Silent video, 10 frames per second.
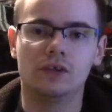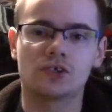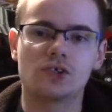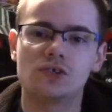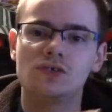
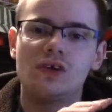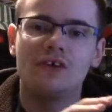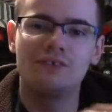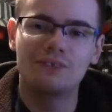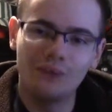So,
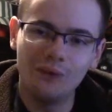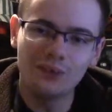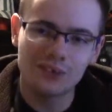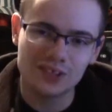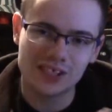of
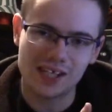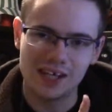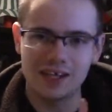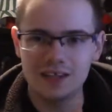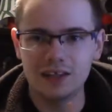course,
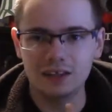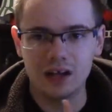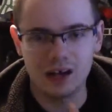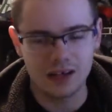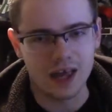in the
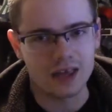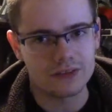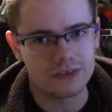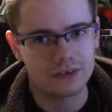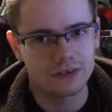long
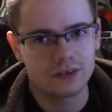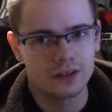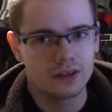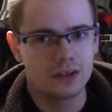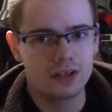end,
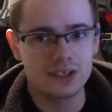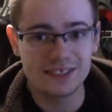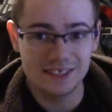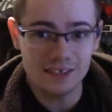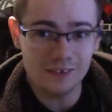the
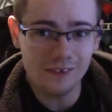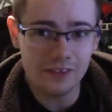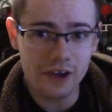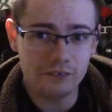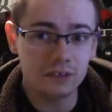sequel
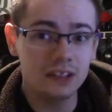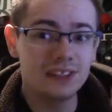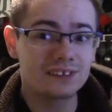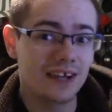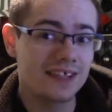definitely
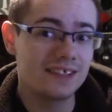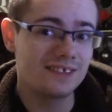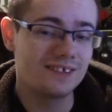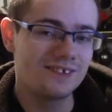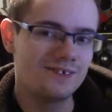tries
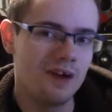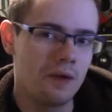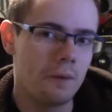to